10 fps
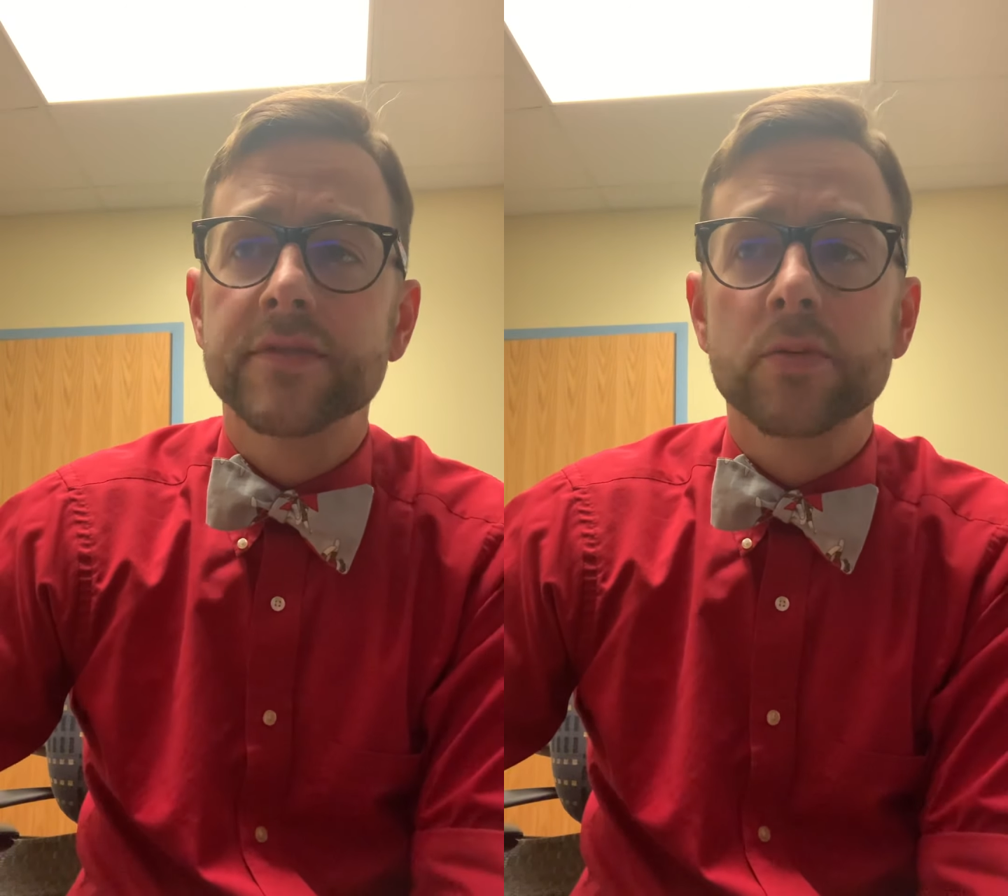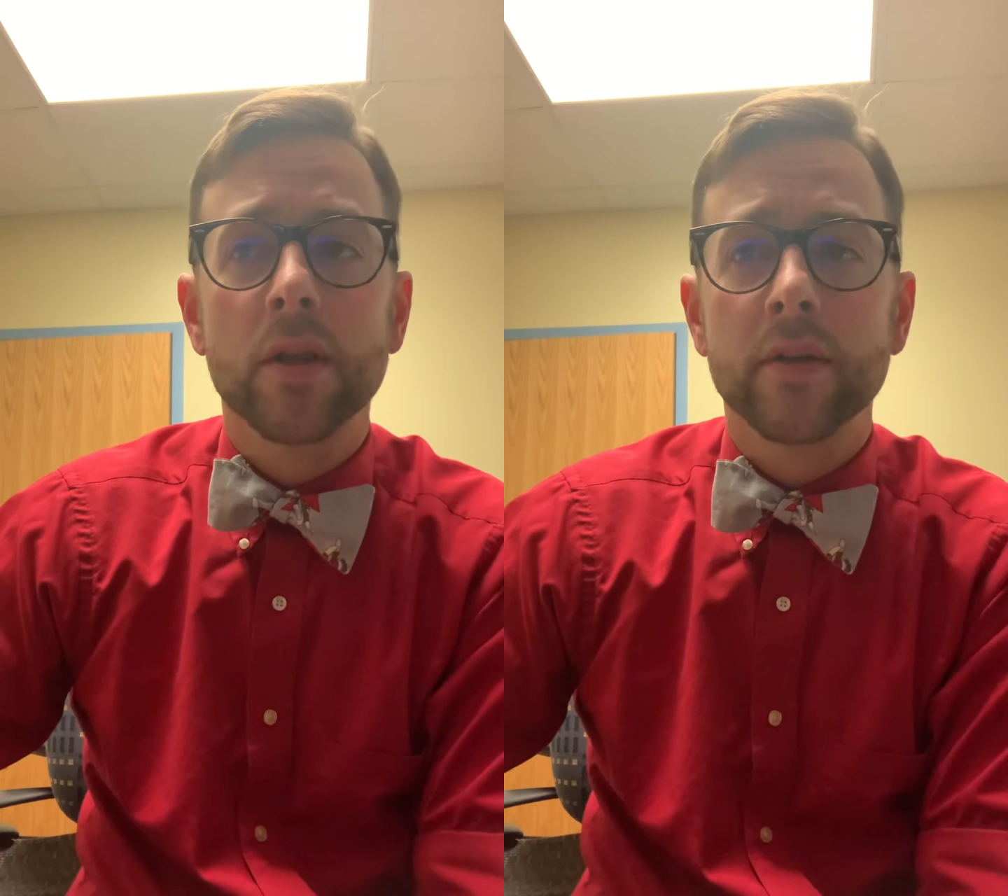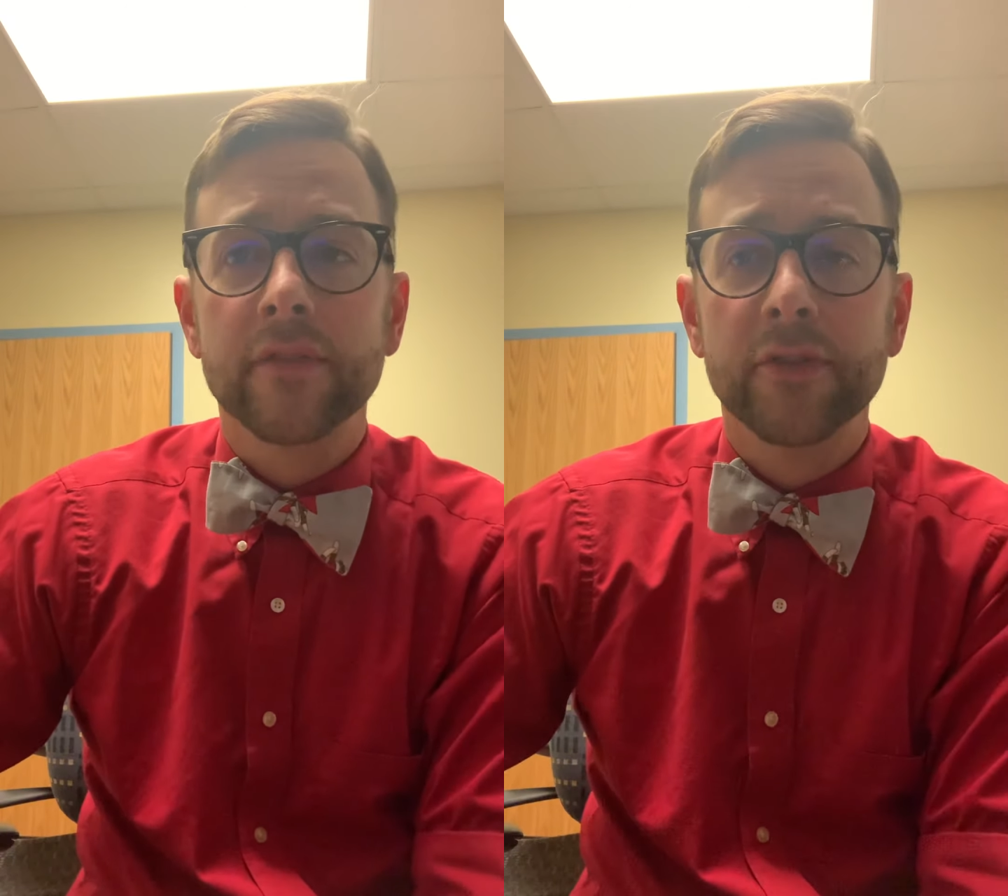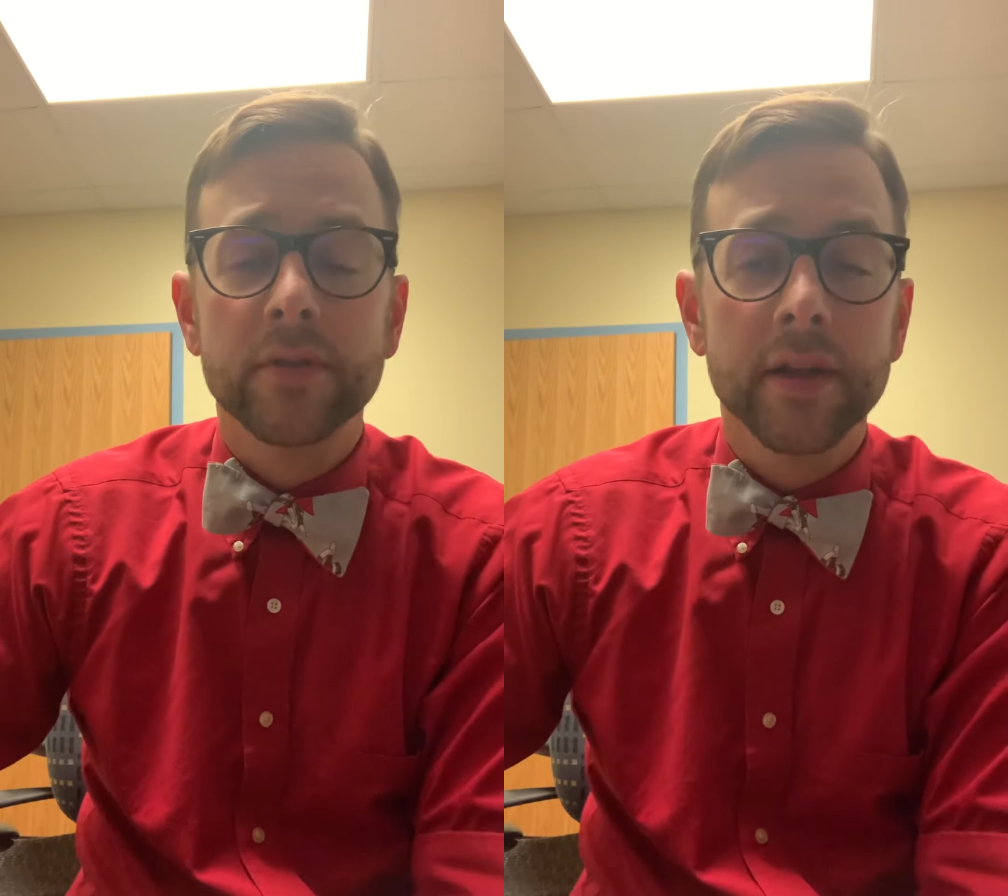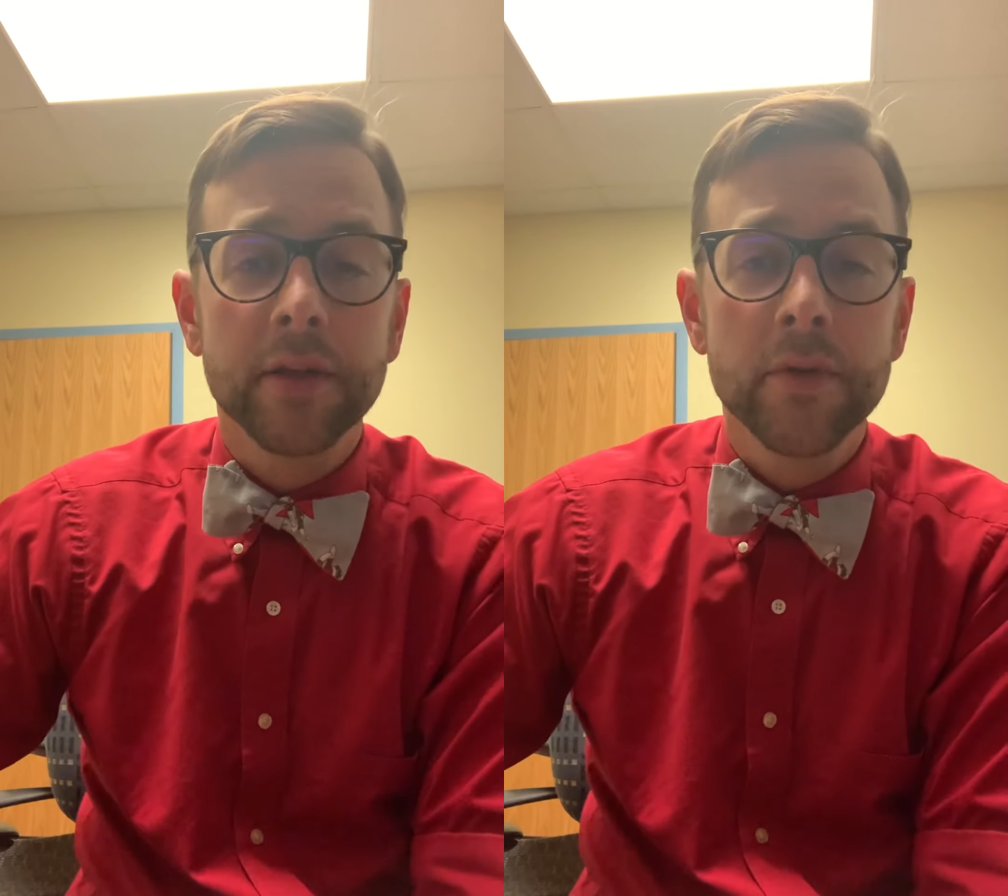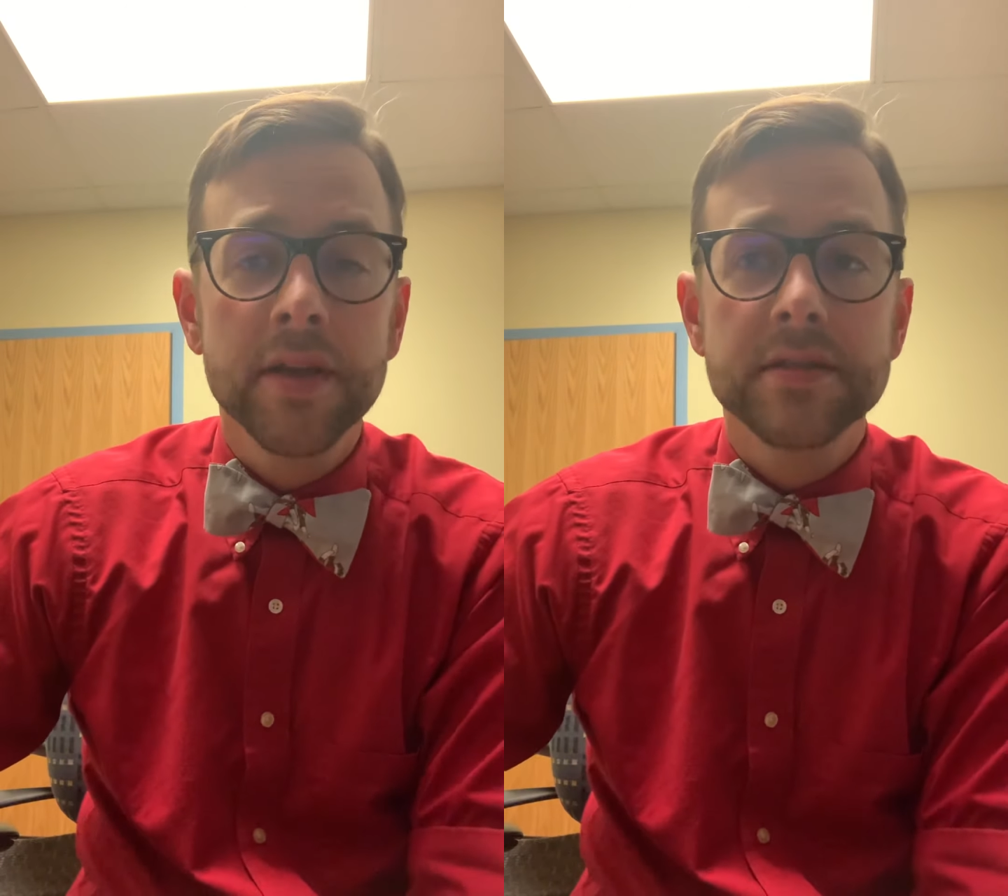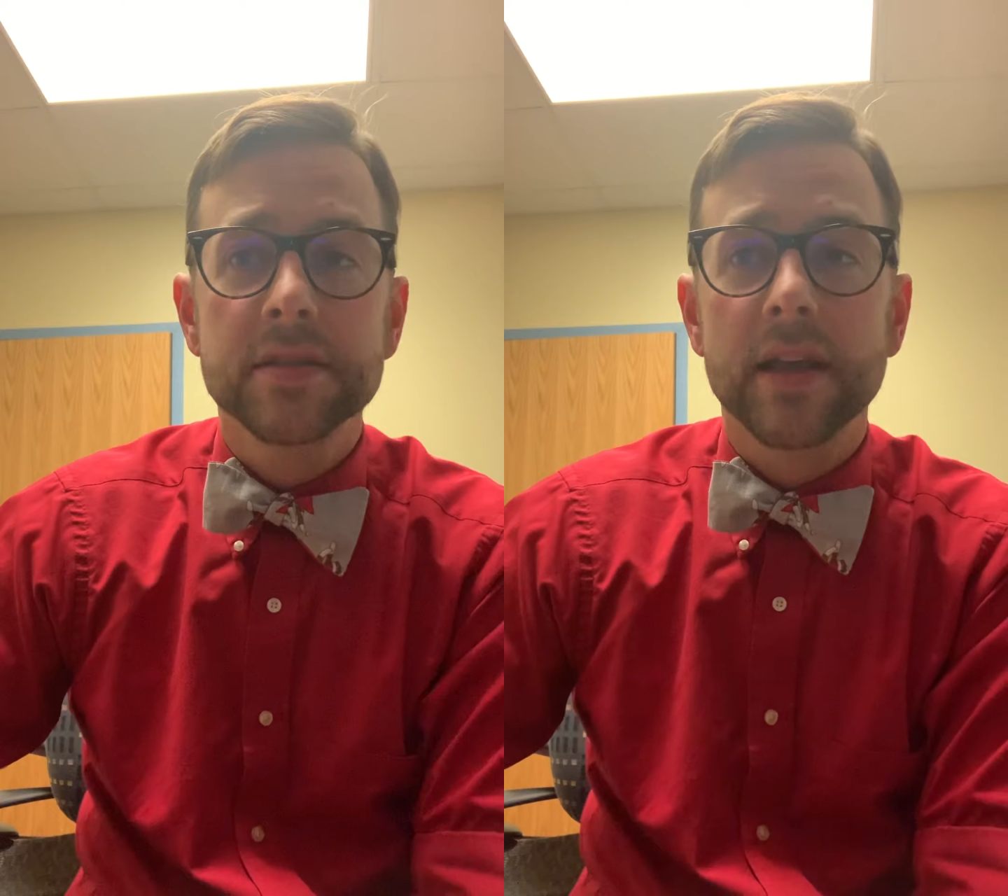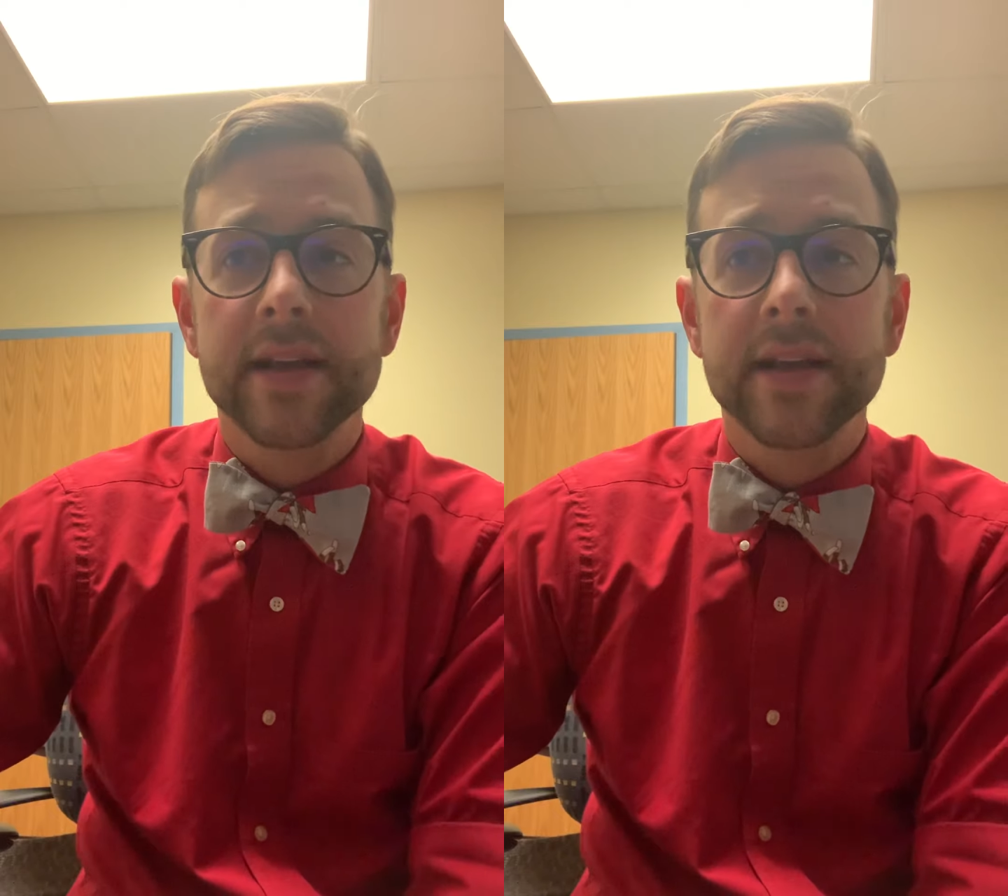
swallowing food and liquids.